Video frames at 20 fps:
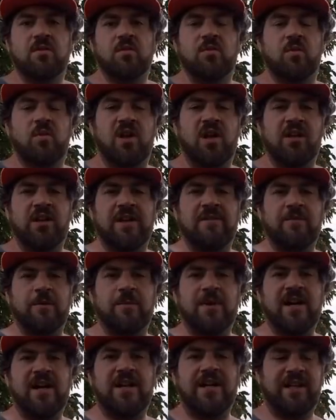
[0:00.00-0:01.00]
Well
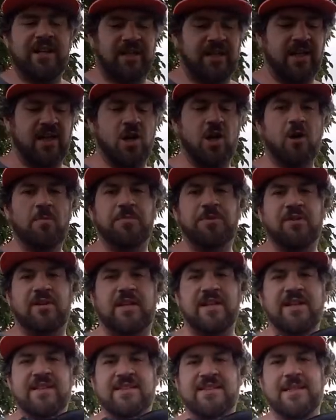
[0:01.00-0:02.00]
everybody, I hope you
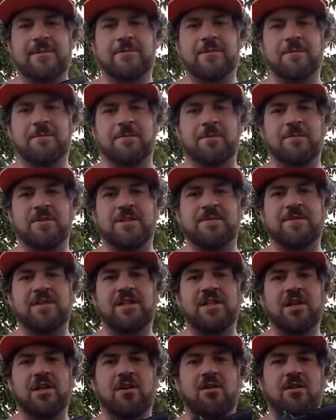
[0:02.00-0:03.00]
get something from this
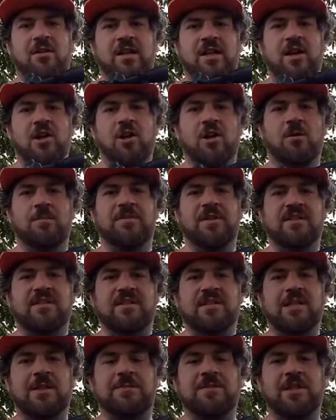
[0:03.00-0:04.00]
video and I hope these
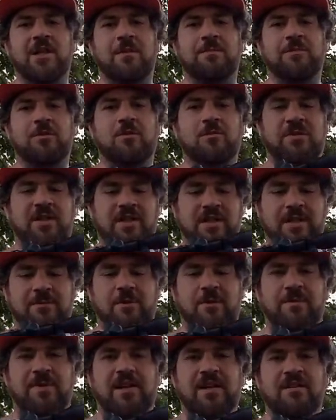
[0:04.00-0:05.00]
tips help you become
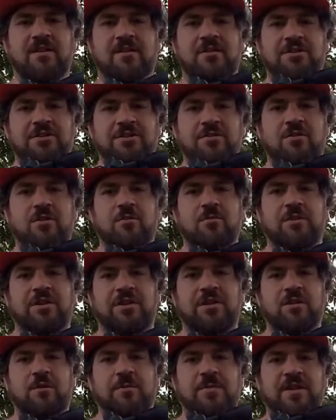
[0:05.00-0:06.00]
a better shooter
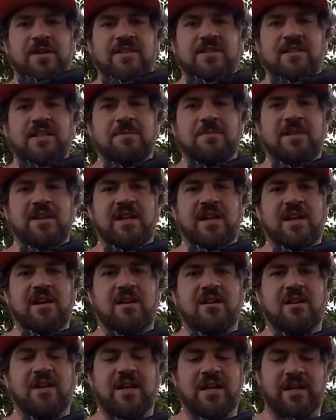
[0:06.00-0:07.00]
with your PCP
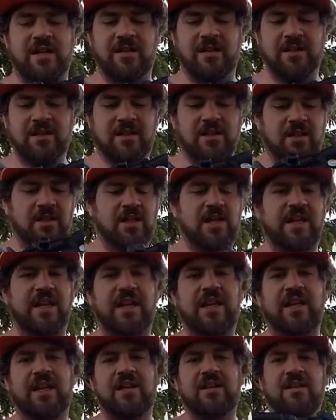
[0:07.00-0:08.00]
air gun.
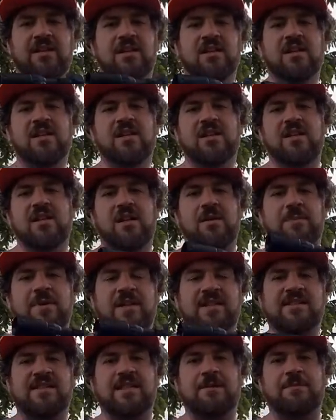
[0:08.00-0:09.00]
Again,
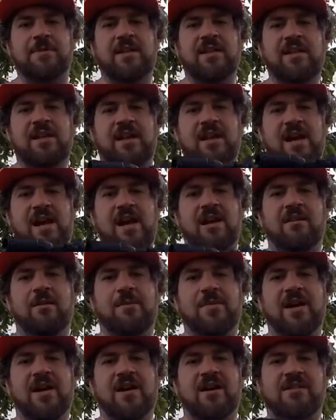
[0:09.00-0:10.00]
PCP out of the
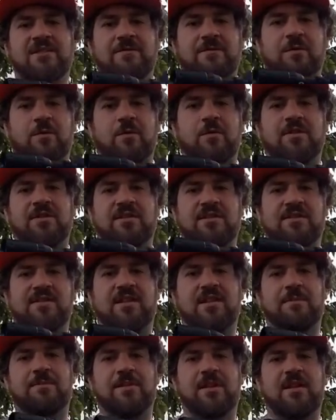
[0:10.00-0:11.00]
box of course is
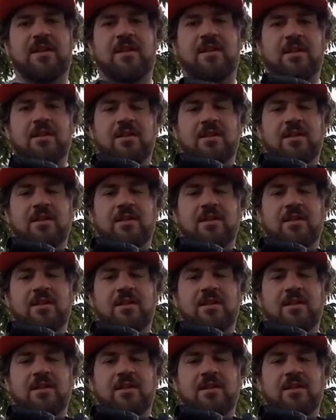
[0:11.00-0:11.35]
going to be